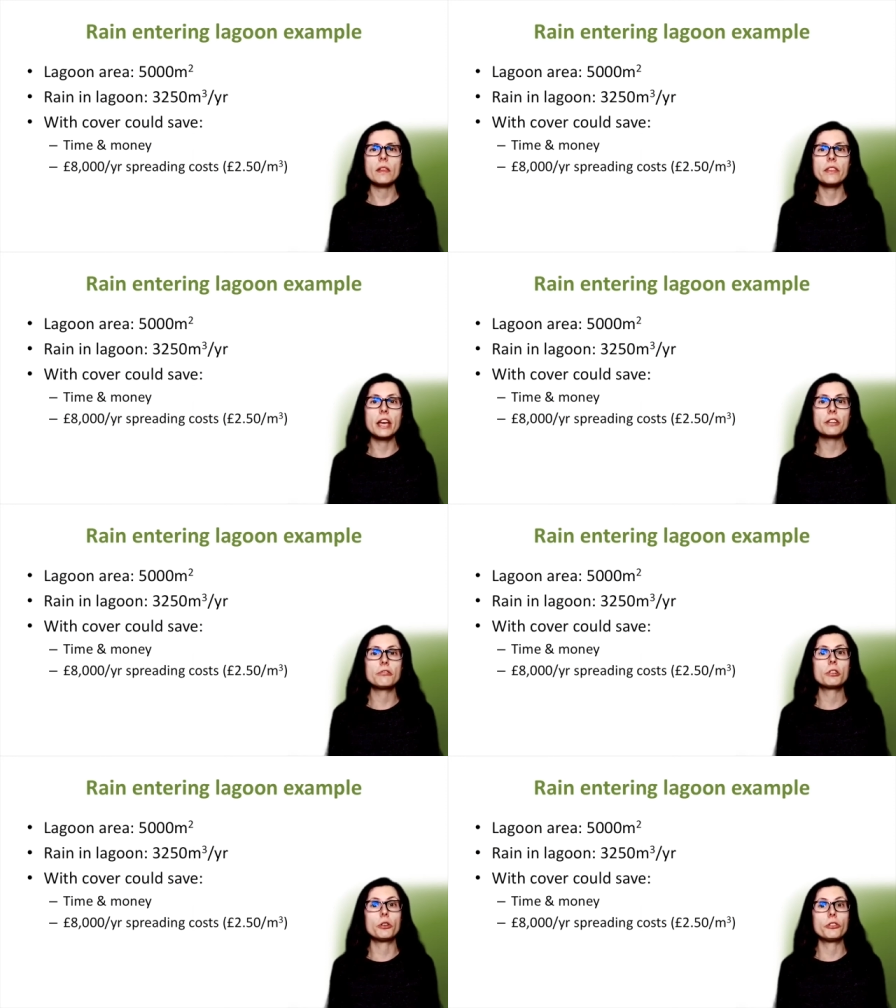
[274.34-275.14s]
the
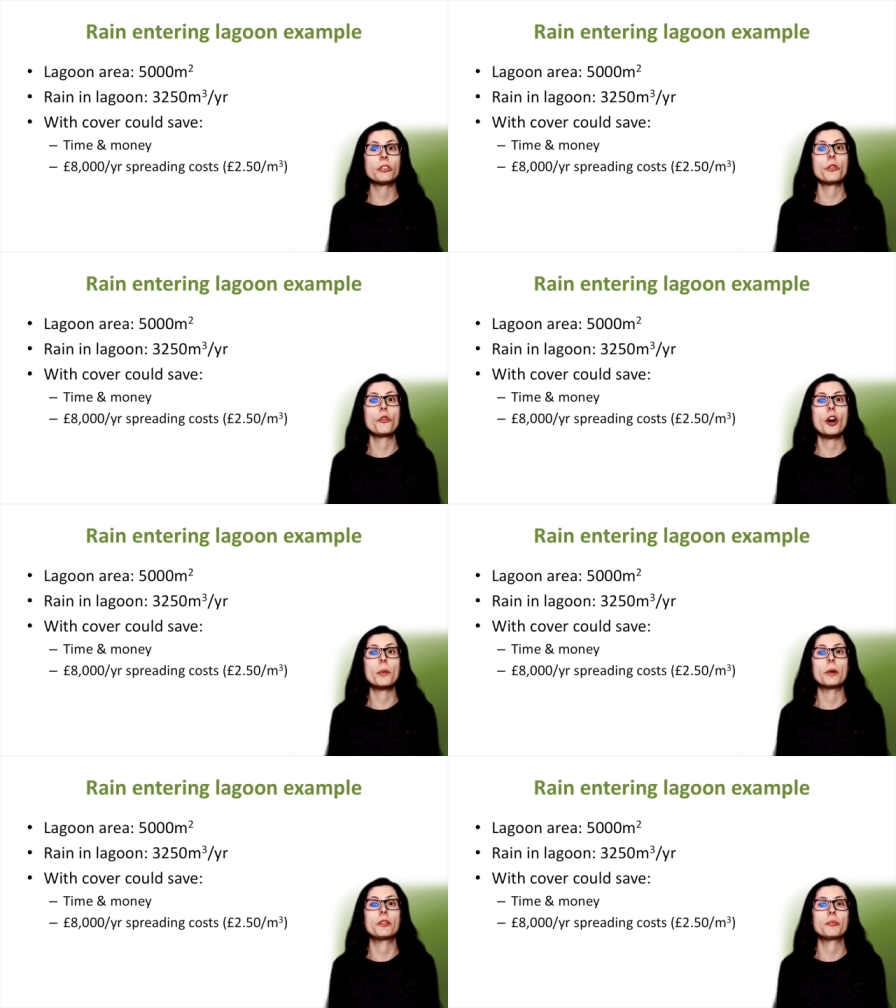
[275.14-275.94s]
extra cost to the
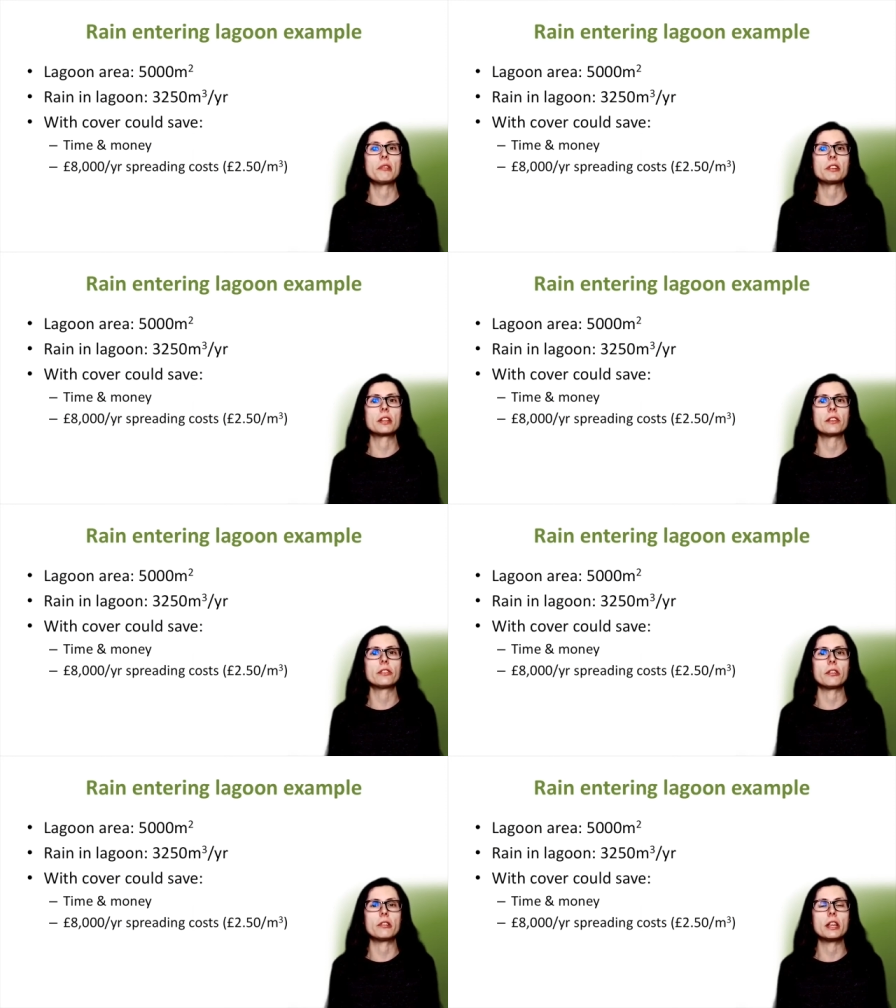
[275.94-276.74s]
farmer of spreading the
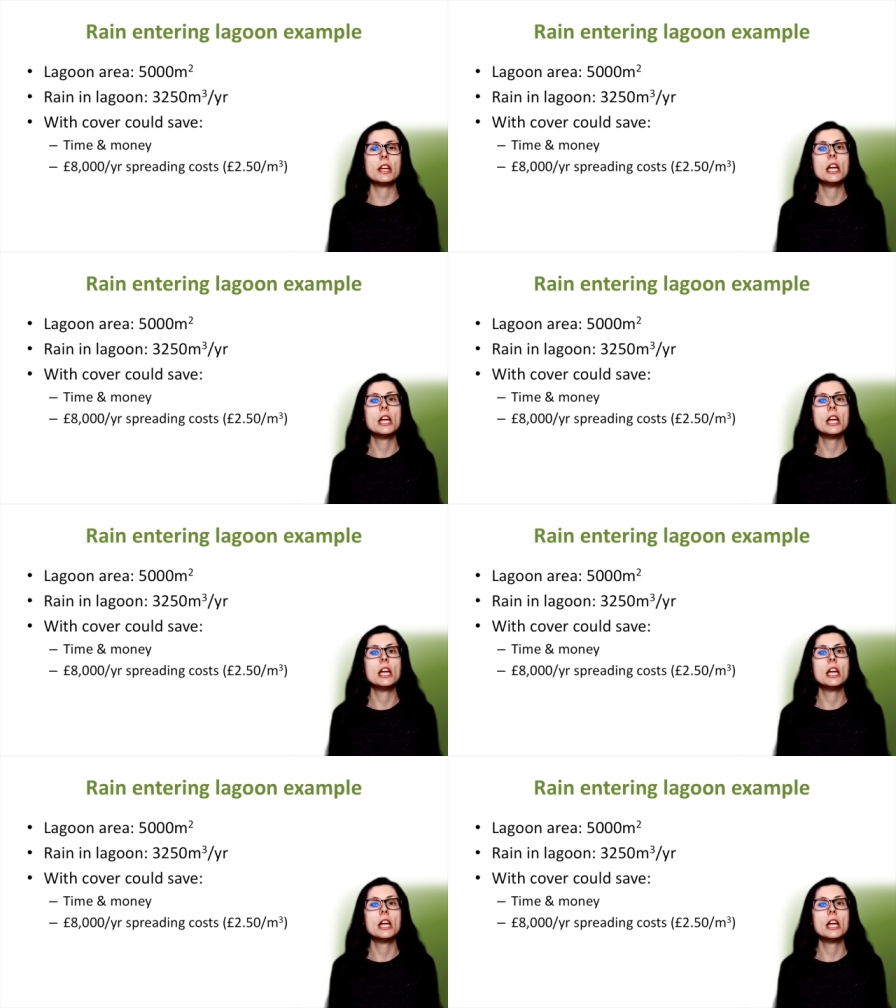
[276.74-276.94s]
slurry,